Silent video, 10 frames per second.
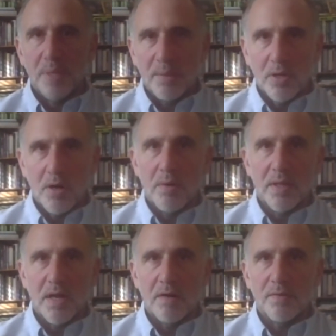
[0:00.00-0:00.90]
people
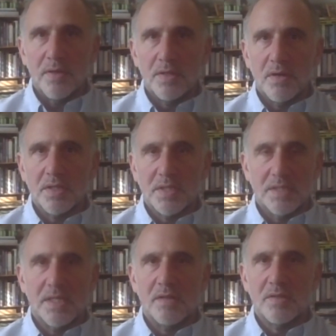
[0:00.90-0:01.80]
going there for the drugs.
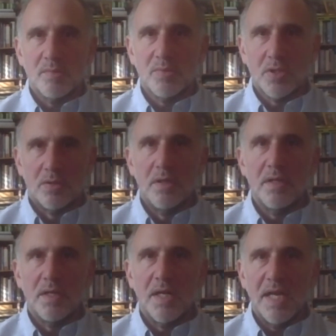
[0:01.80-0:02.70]
That sounds absurd,
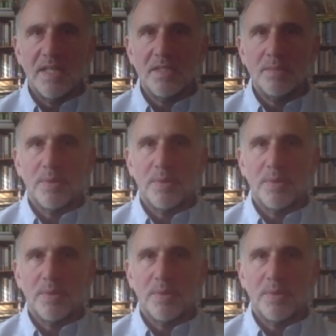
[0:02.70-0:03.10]
and it is.